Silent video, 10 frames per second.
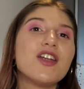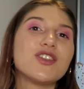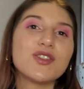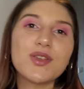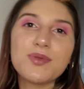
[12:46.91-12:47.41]

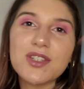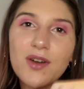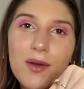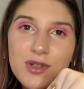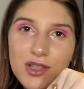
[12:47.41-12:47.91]
to
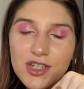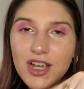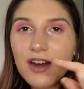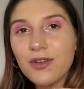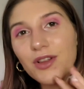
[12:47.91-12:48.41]
subscribe to the
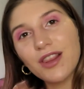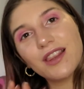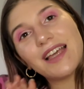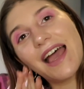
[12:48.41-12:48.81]
channel,